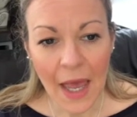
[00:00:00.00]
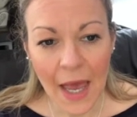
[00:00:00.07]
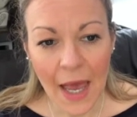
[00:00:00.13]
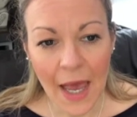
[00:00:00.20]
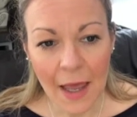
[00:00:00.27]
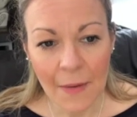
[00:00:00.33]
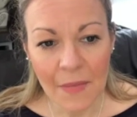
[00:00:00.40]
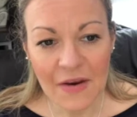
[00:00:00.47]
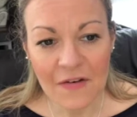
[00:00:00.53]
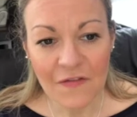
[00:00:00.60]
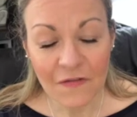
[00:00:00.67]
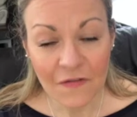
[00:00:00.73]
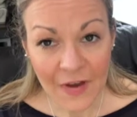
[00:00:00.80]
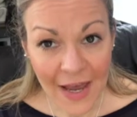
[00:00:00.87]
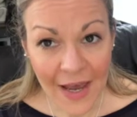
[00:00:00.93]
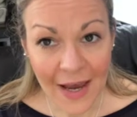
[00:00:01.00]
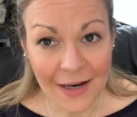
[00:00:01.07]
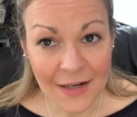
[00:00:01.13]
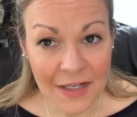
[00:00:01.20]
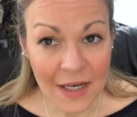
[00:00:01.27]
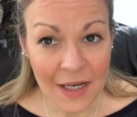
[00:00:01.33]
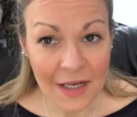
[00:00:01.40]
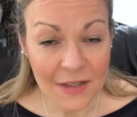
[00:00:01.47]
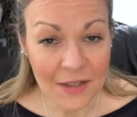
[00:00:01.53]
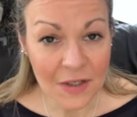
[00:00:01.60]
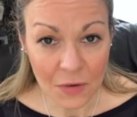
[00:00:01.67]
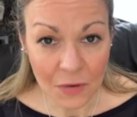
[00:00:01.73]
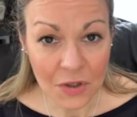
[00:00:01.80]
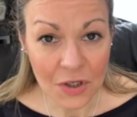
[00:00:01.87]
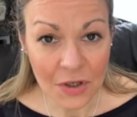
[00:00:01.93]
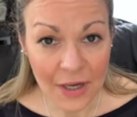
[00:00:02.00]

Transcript: Um, in fact, as Dr.